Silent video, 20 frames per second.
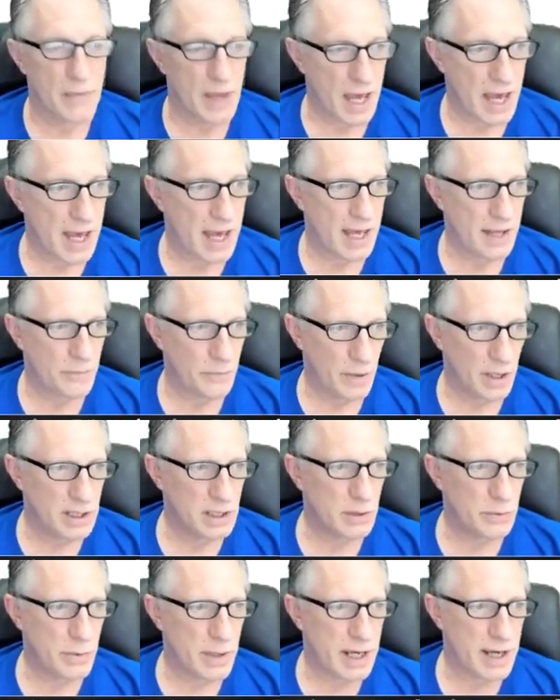And
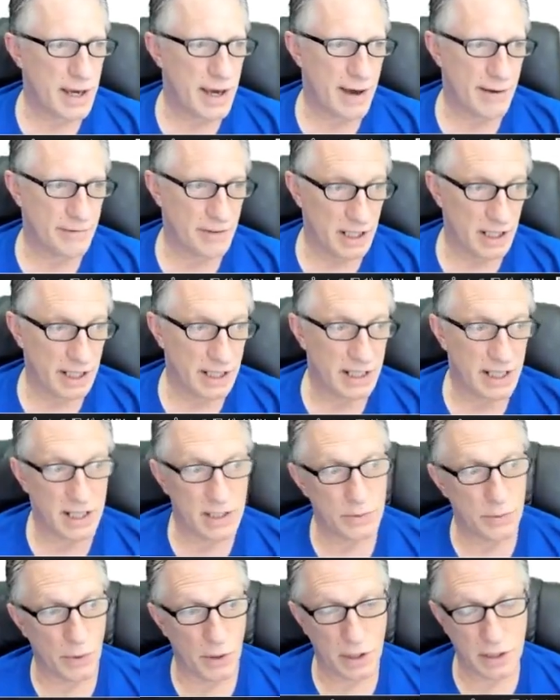once we have clicked
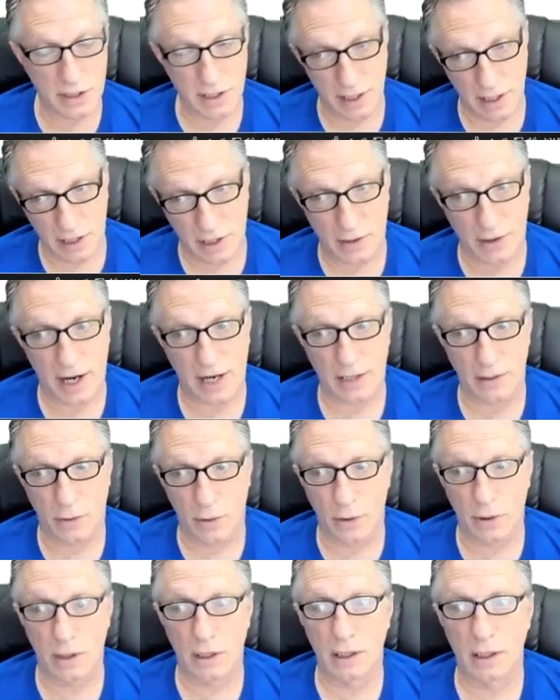these words in the correct
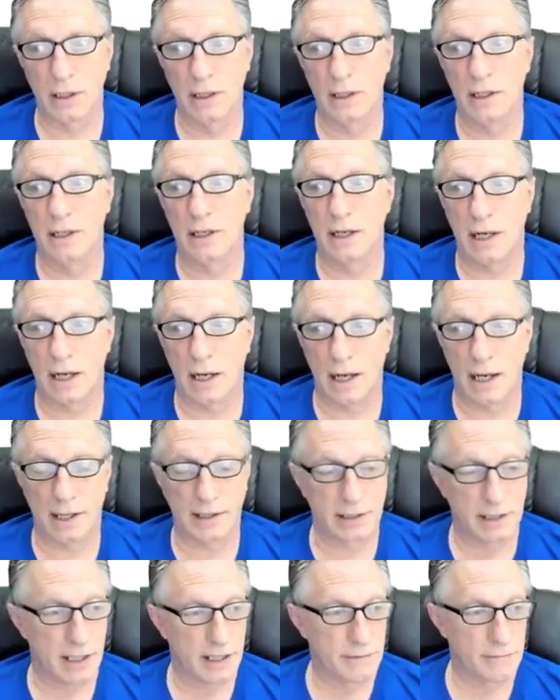order,
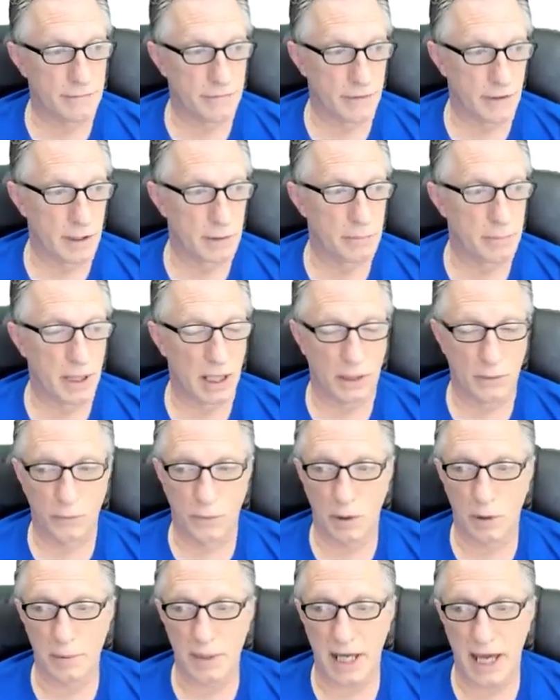the confirm
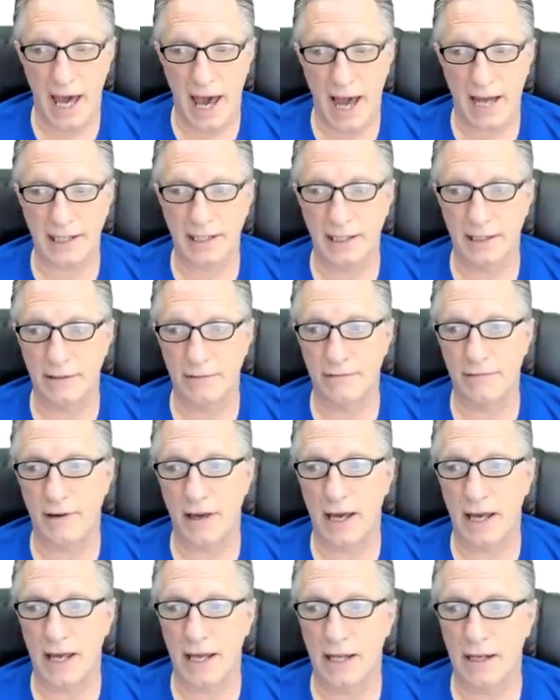button will be active
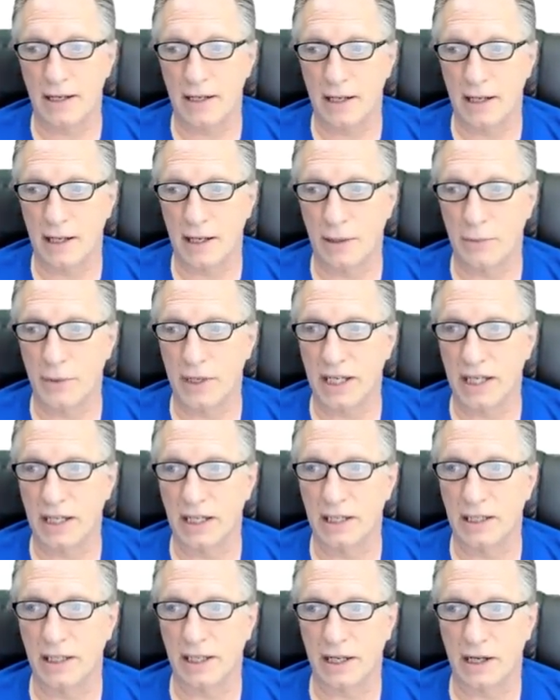and we
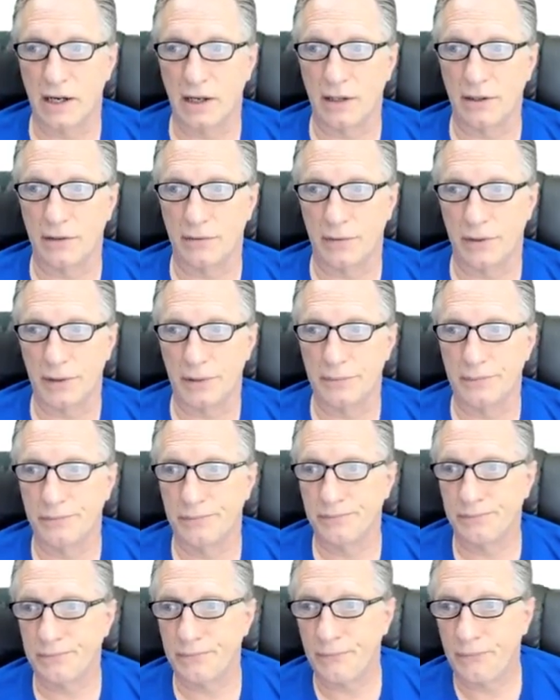can click on through.
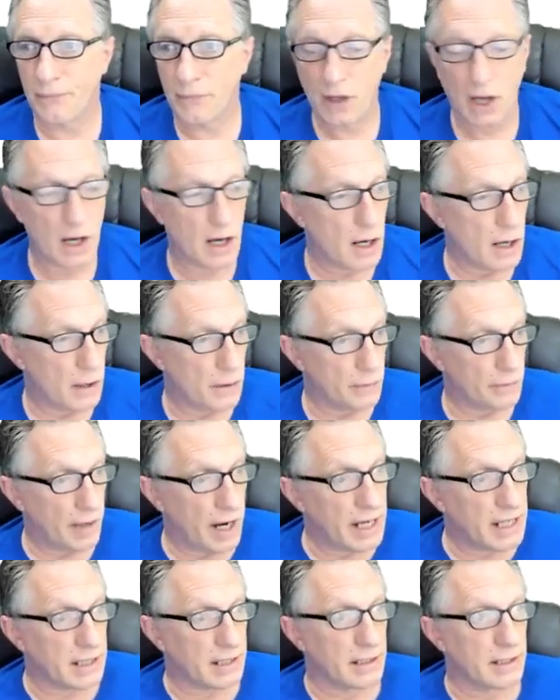All
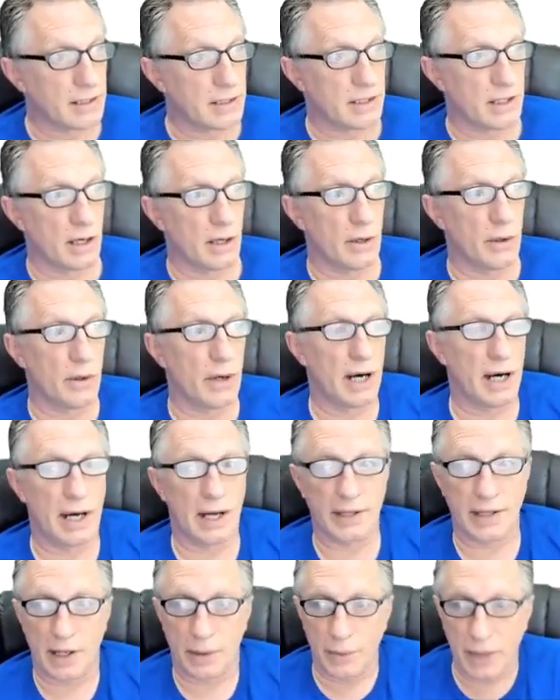right,
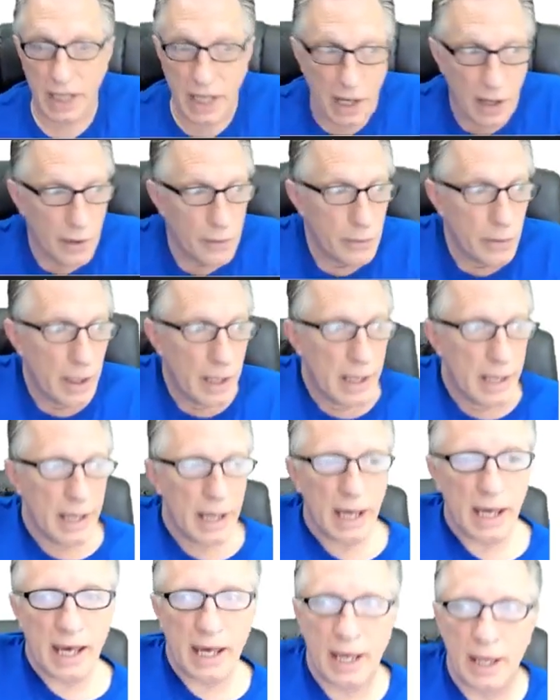so there we go.
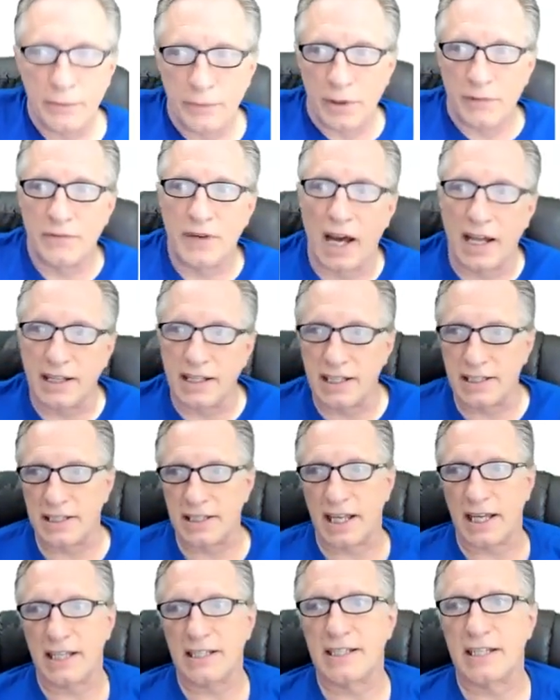And we've got this
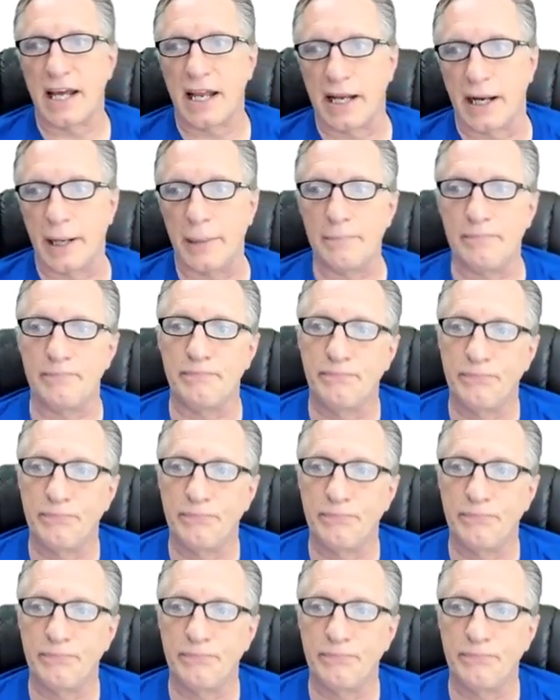thing set up.